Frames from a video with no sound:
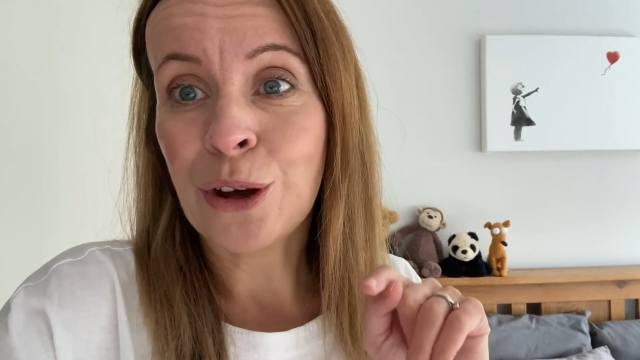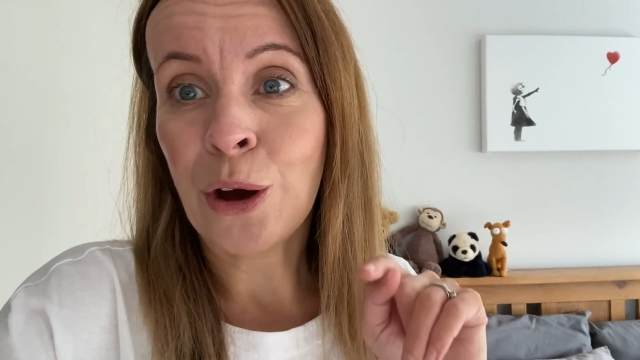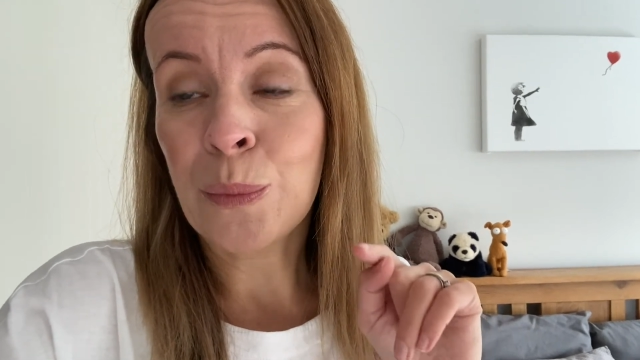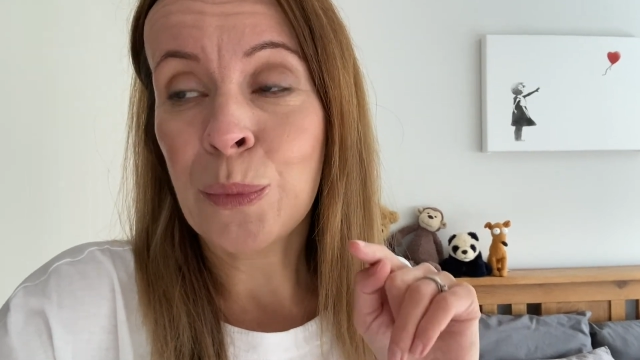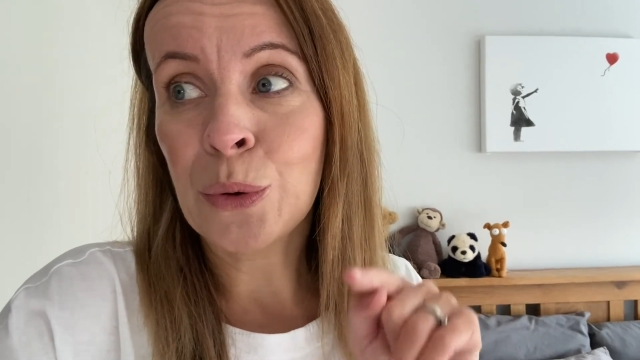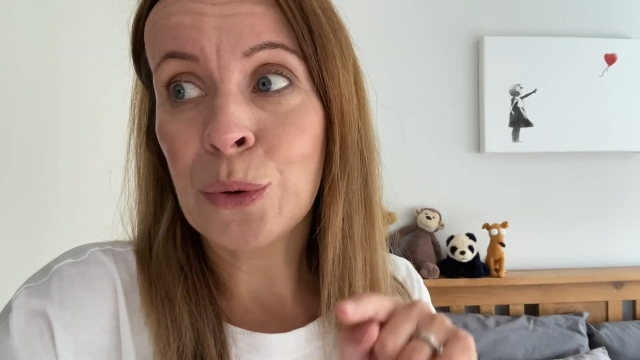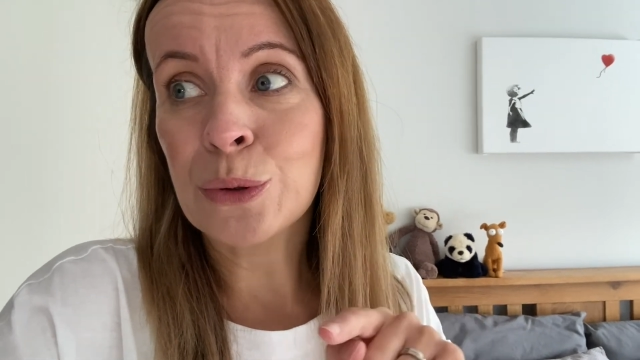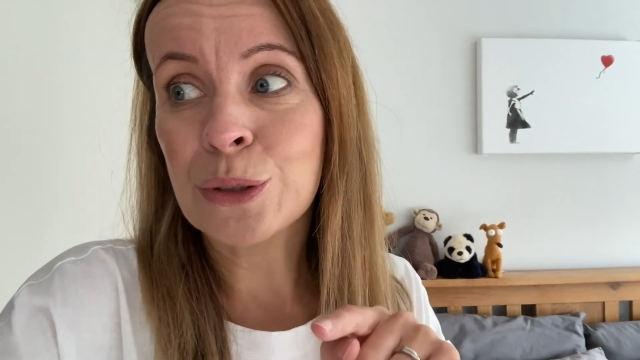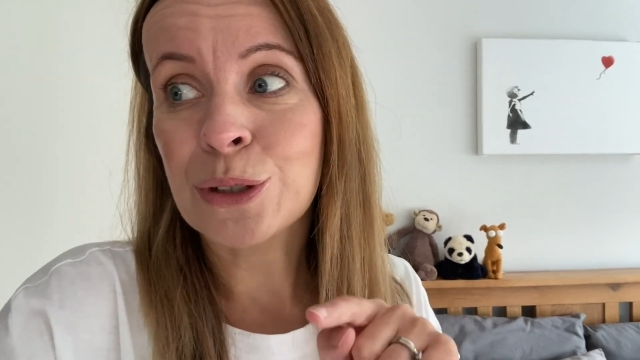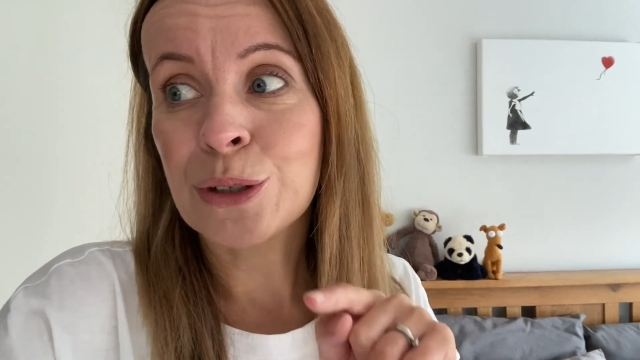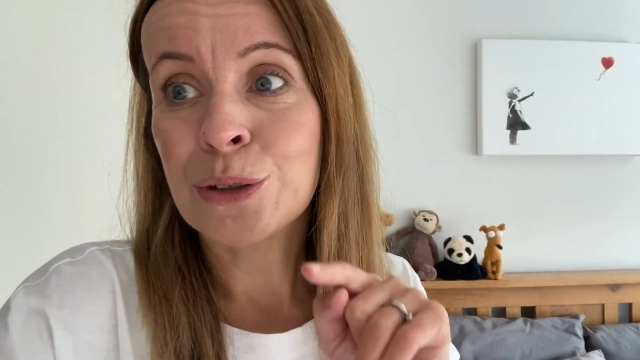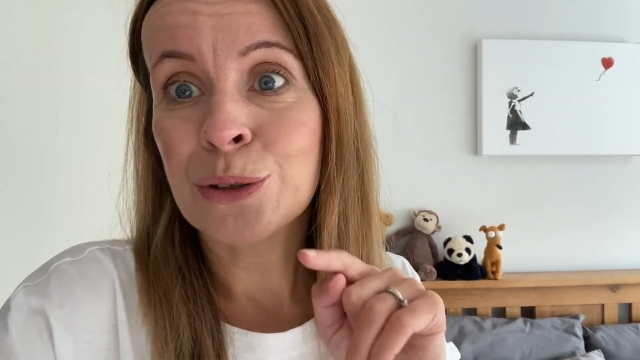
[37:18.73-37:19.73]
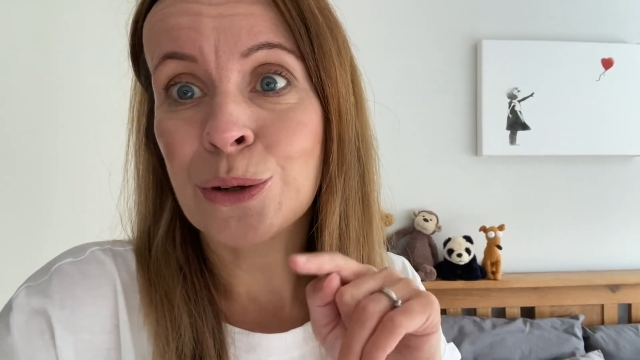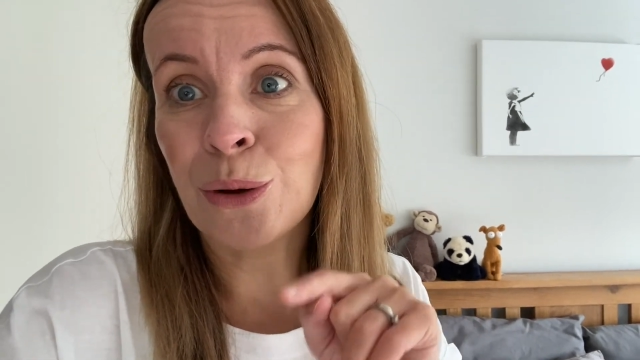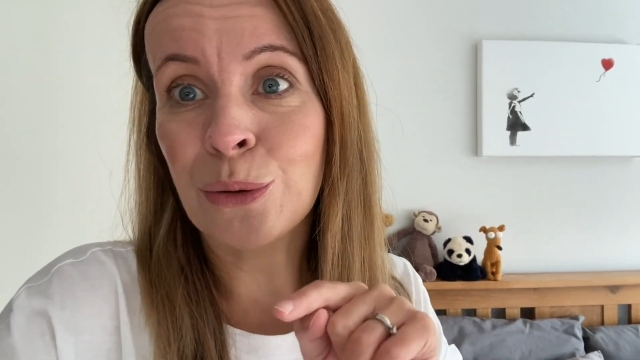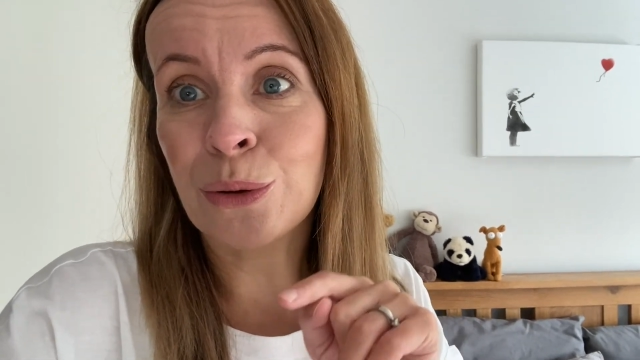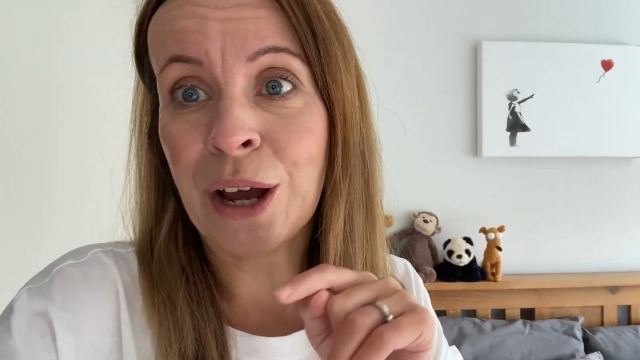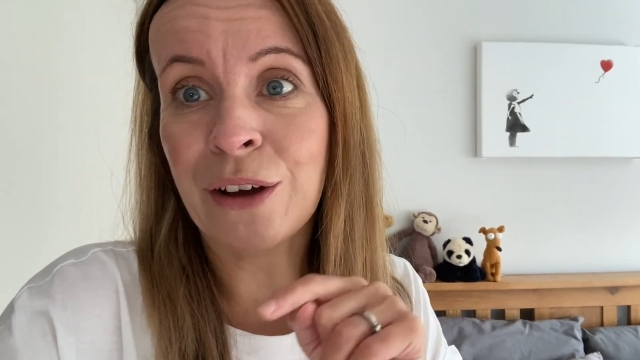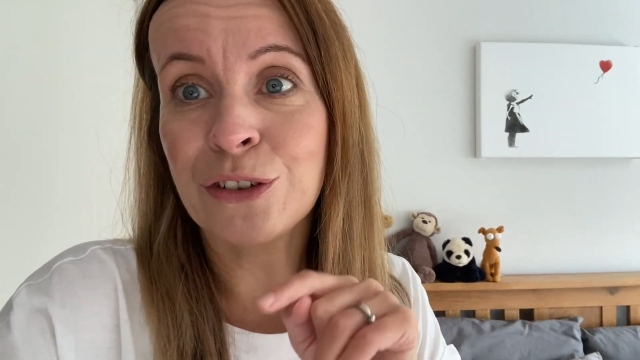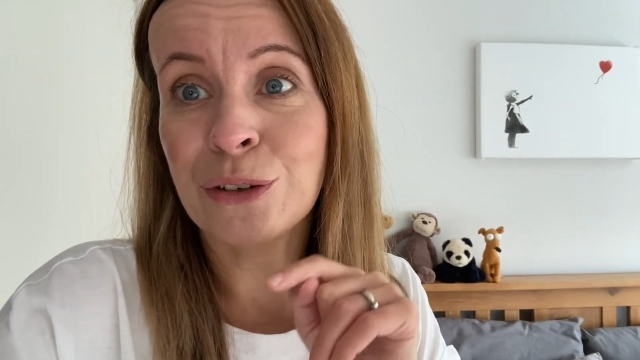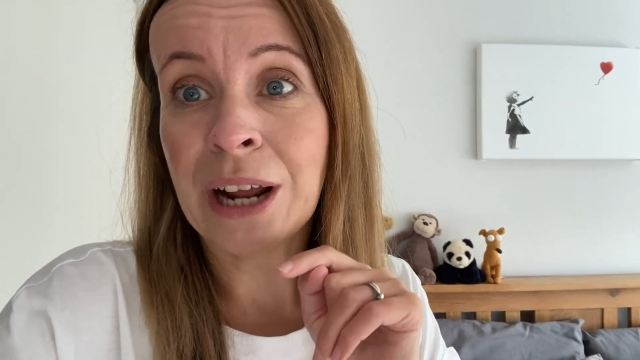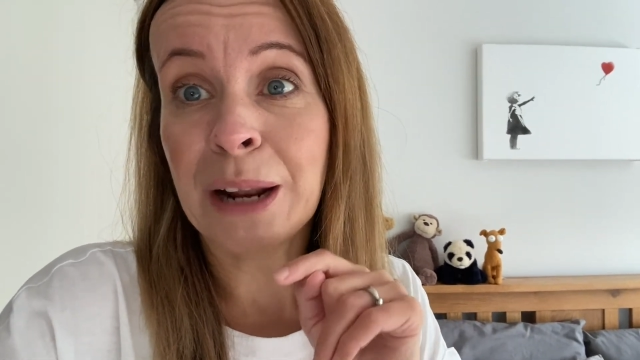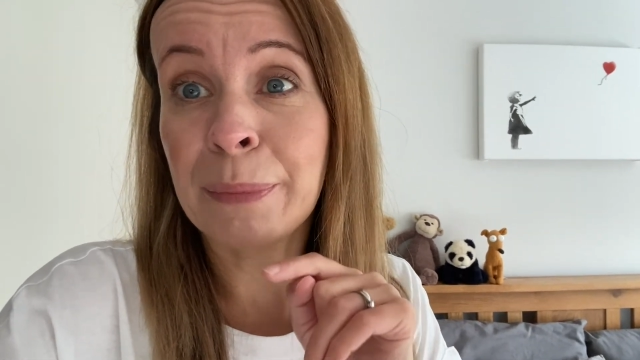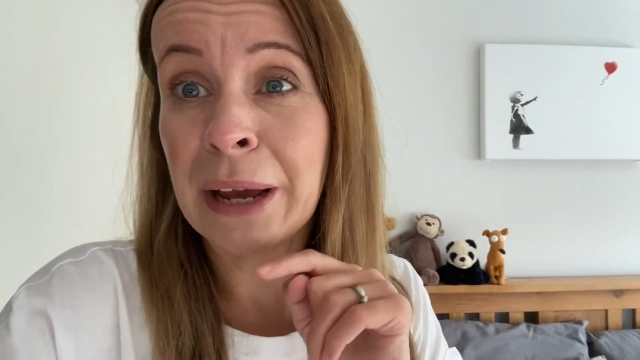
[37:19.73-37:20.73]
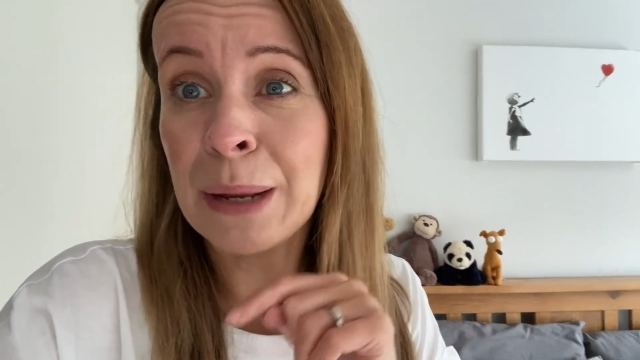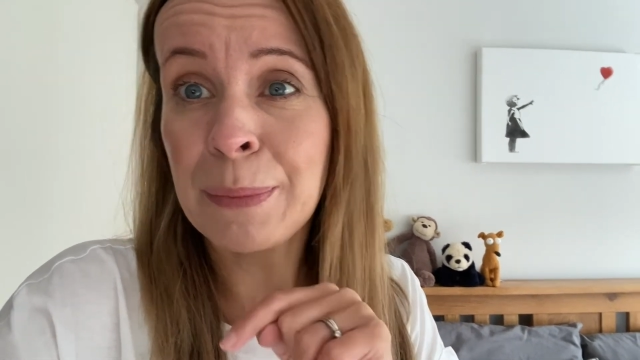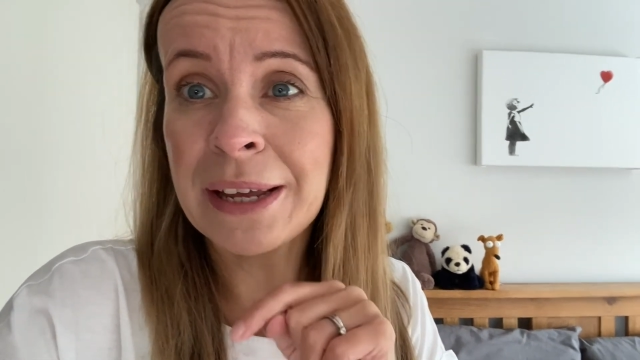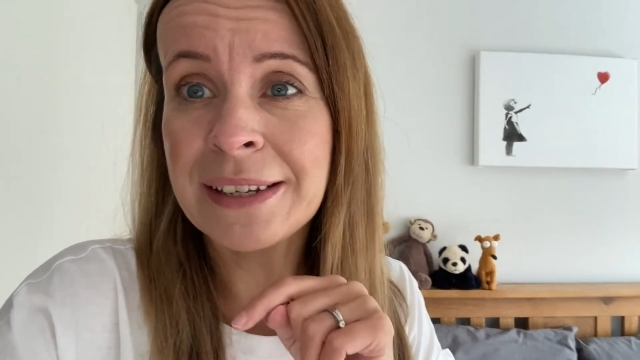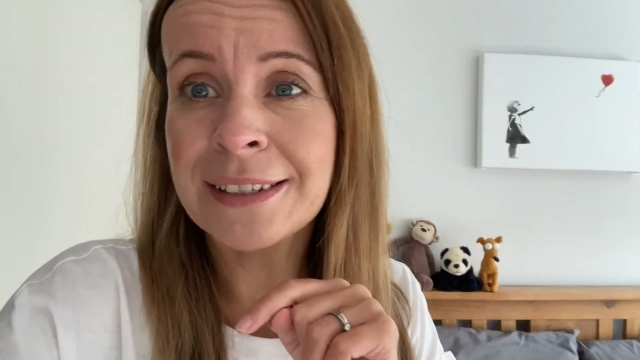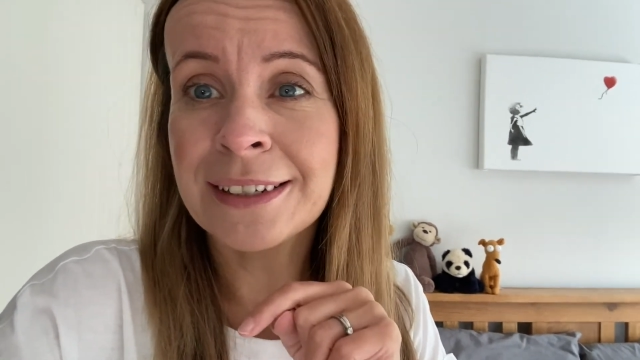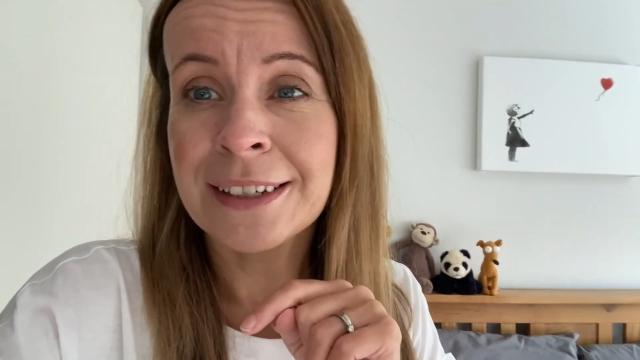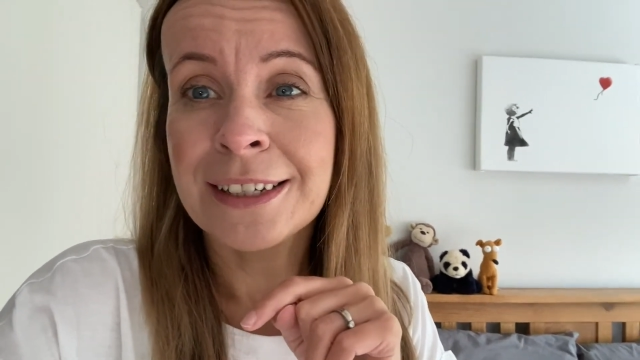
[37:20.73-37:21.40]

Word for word: I bought not long after I'd had babies,